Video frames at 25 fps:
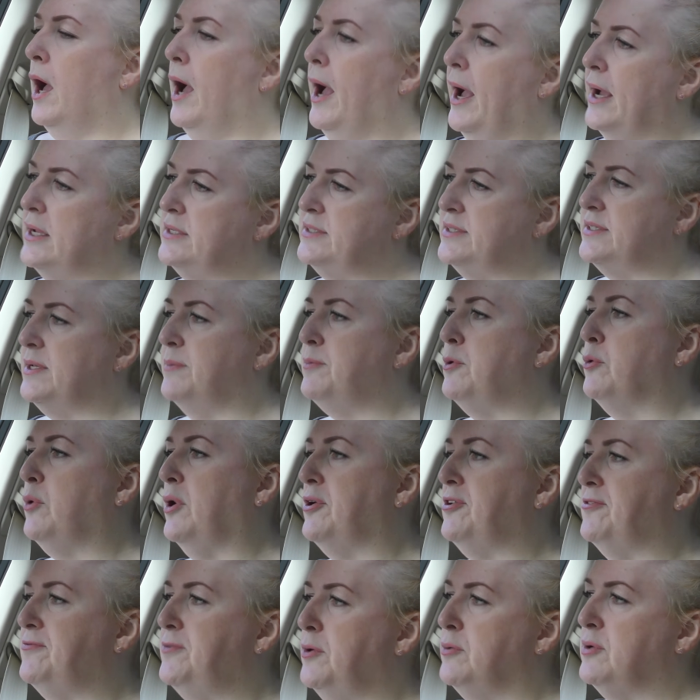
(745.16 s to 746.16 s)
And um, there are
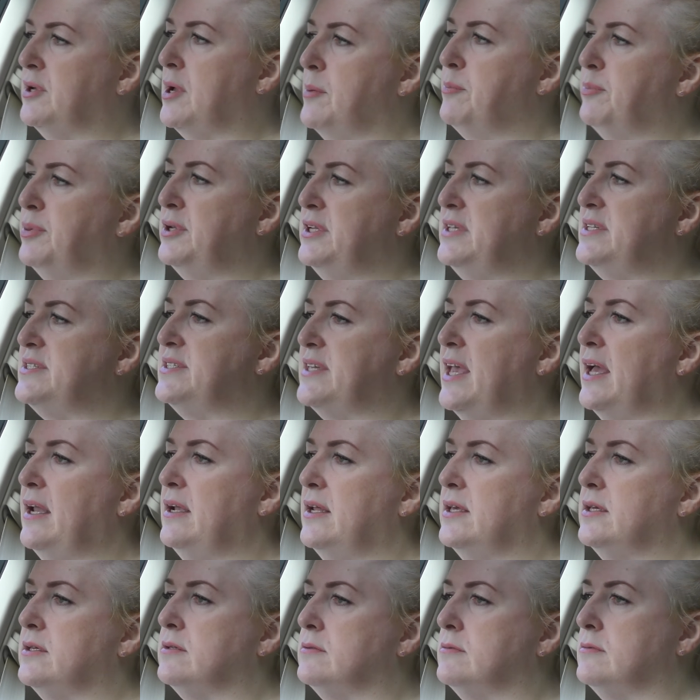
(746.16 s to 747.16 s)
quite a few companies
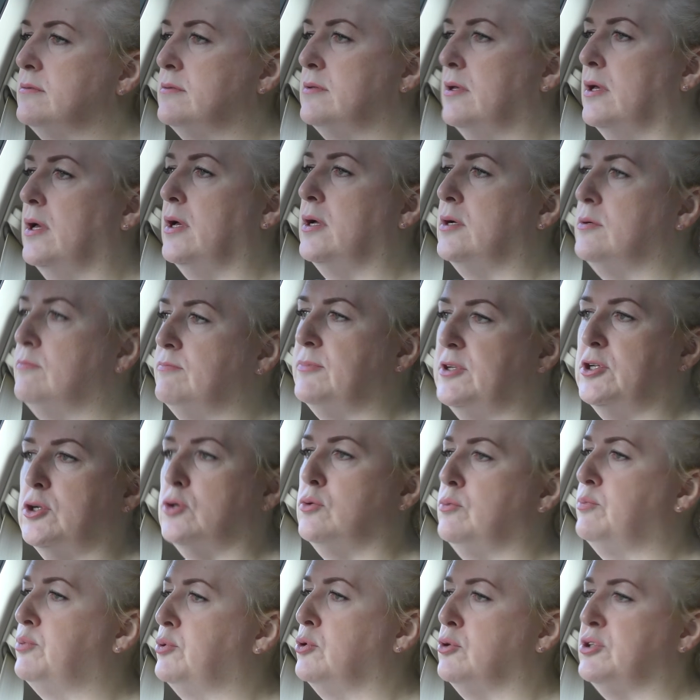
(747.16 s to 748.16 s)
selling, um, you
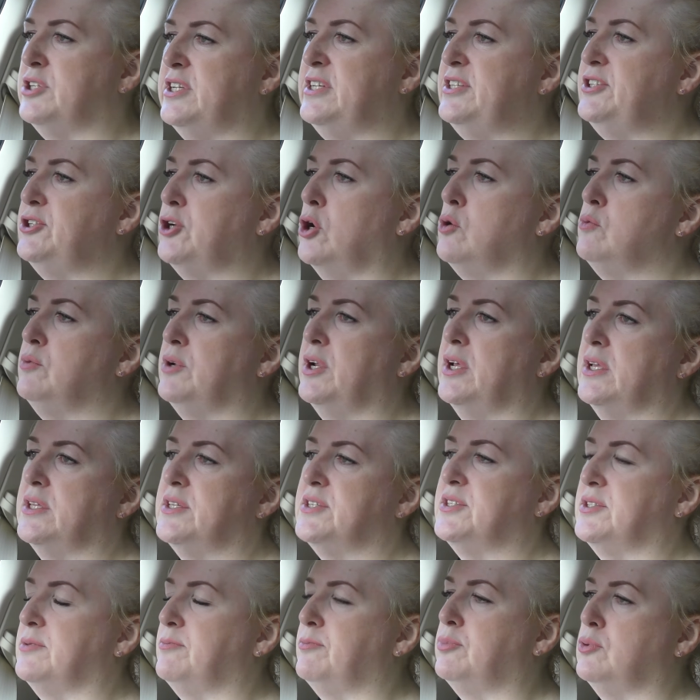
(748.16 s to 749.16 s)
know, protein
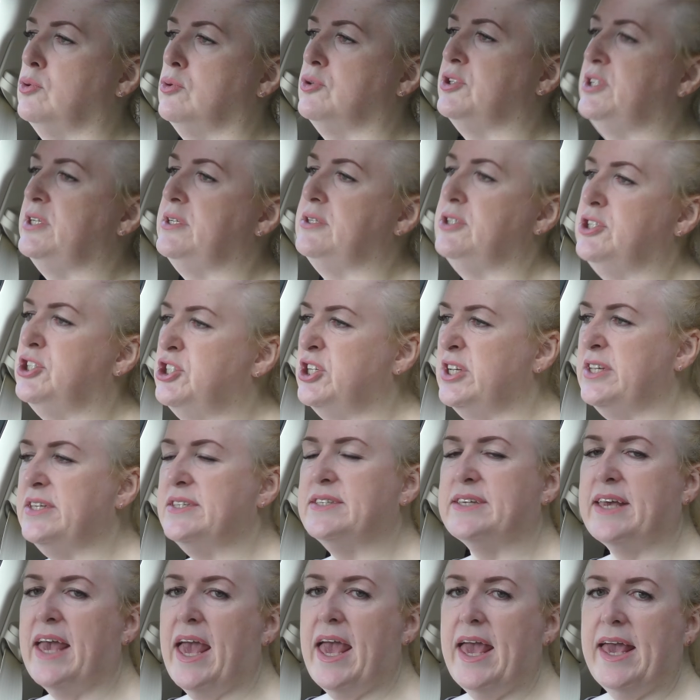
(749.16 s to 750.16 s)
donuts and protein
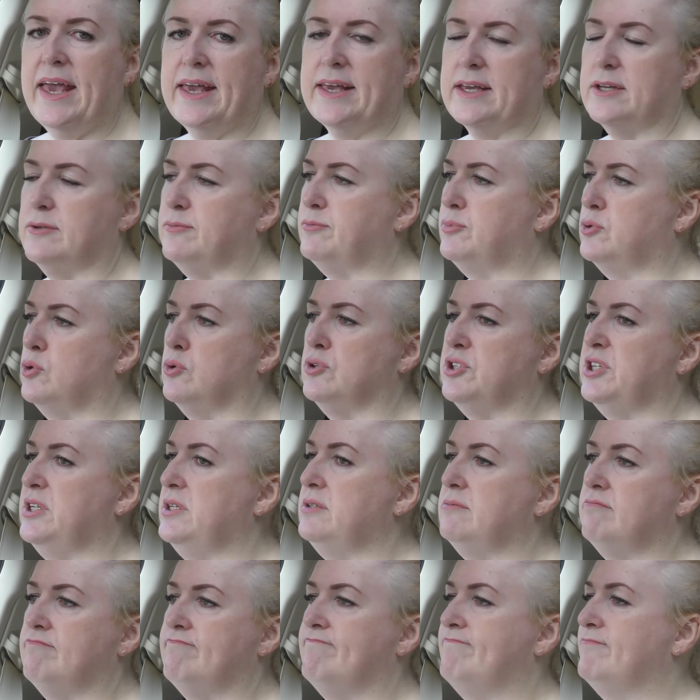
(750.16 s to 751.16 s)
cheesecake and
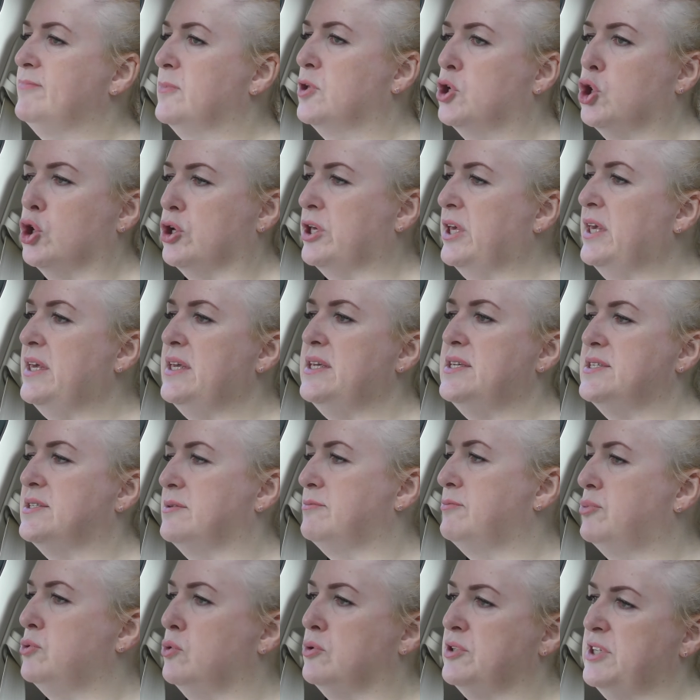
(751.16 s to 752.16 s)
protein cookies
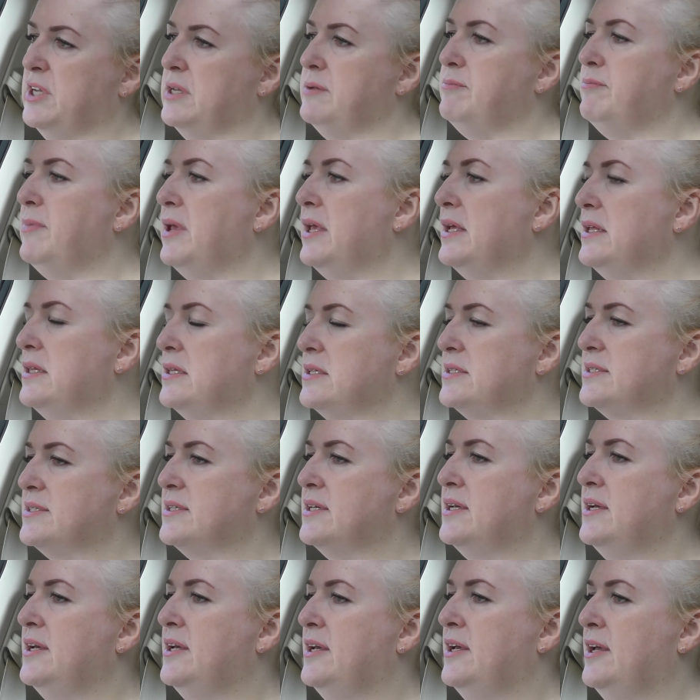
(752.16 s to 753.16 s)
and protein meals.
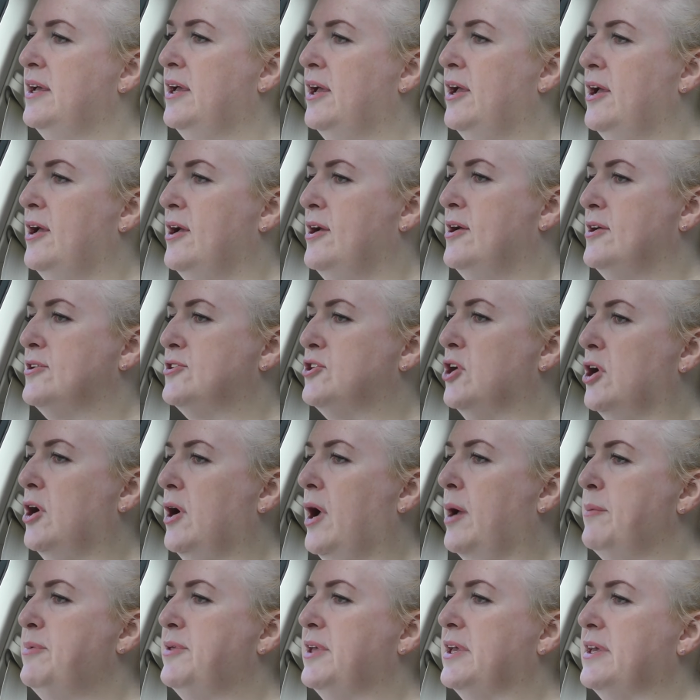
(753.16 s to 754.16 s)
So
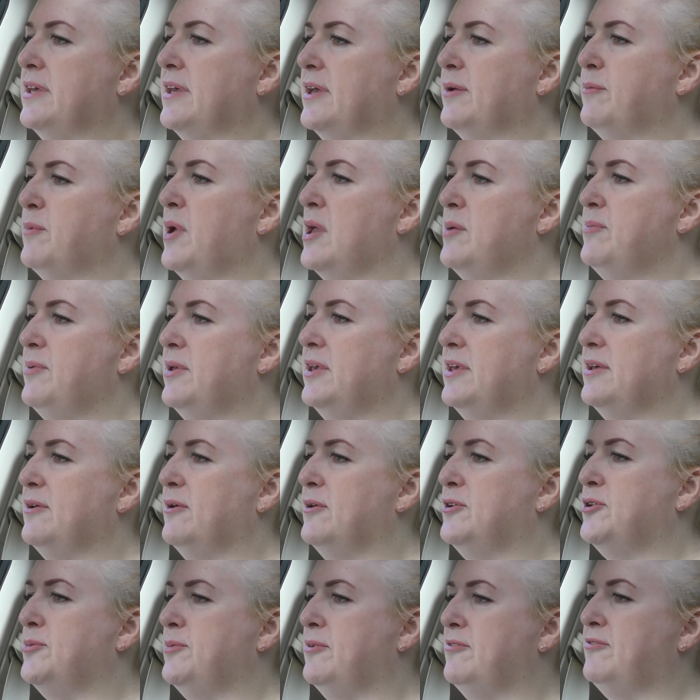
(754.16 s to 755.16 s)
I'm thinking maybe it
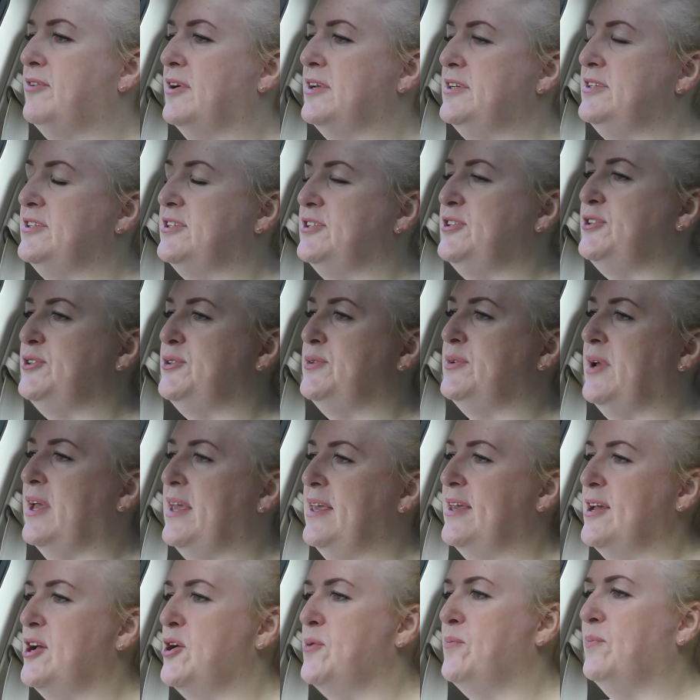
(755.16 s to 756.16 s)
would be fun to do
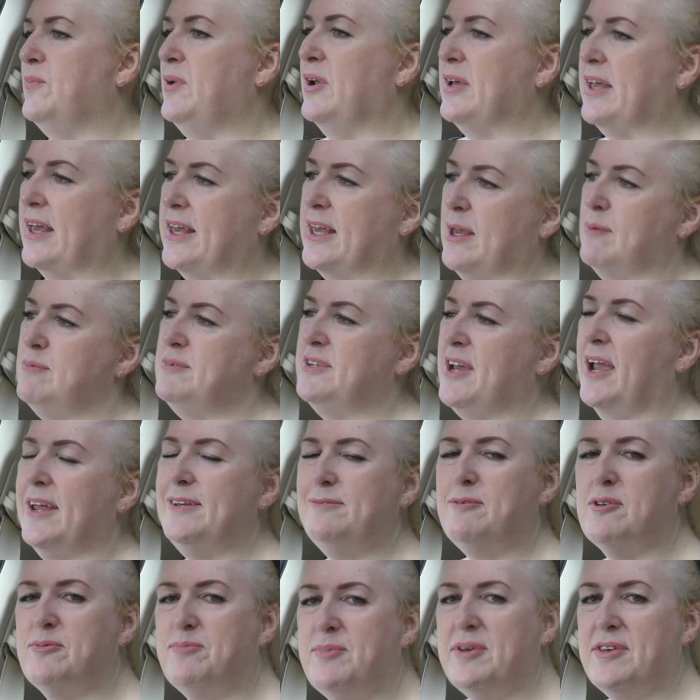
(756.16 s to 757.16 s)
a um, like a come
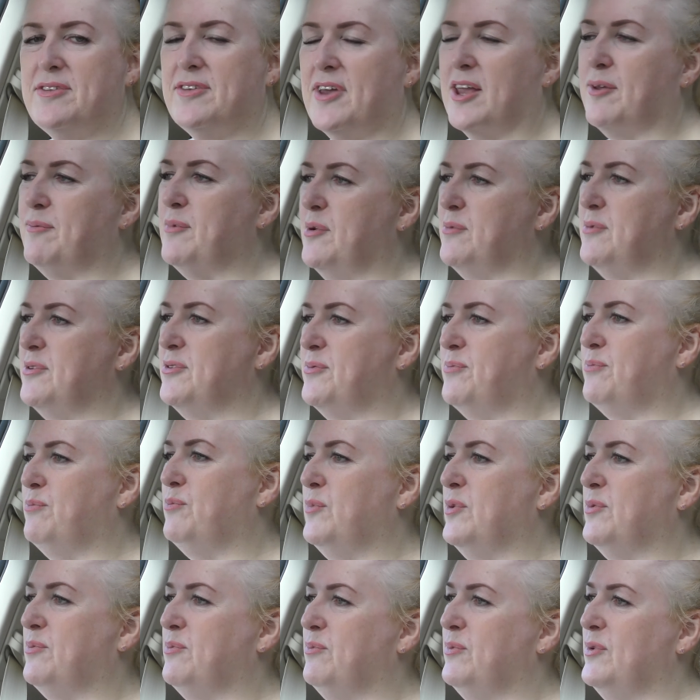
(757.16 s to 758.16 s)
dine with me thing, but with
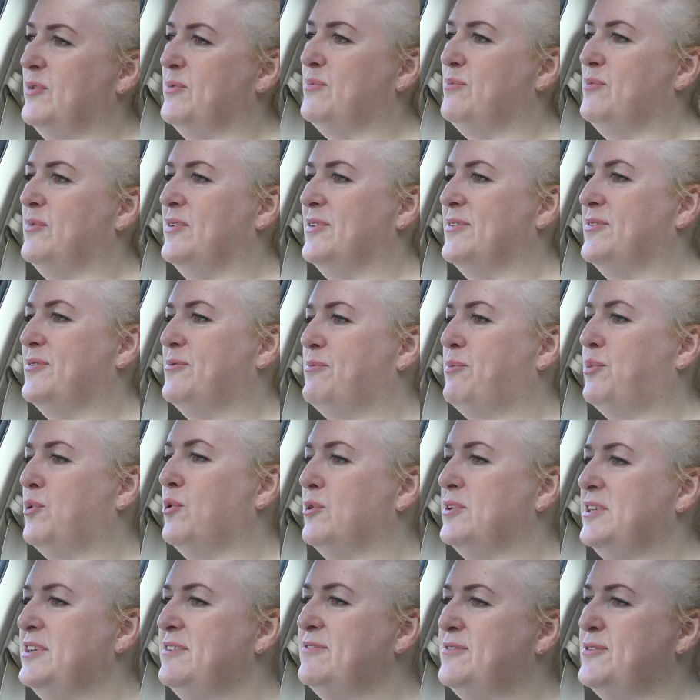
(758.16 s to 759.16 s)
with, with, with
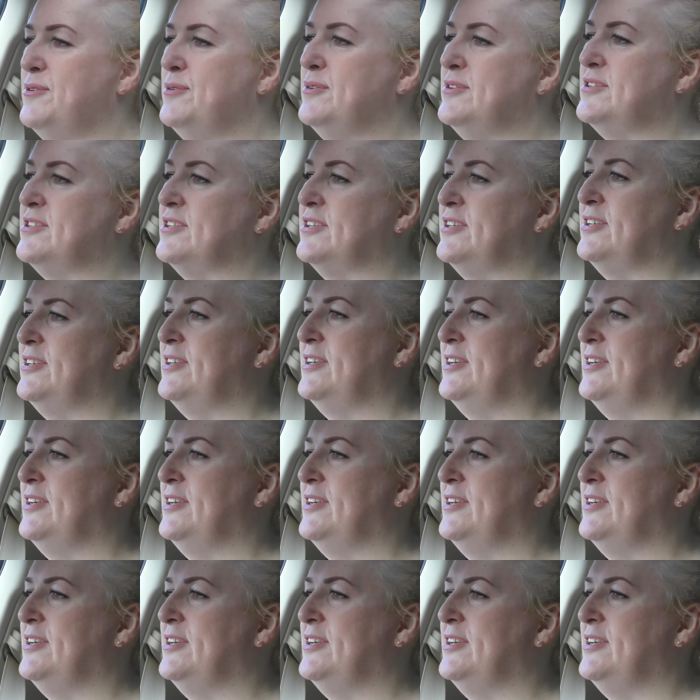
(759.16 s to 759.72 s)
protein foods.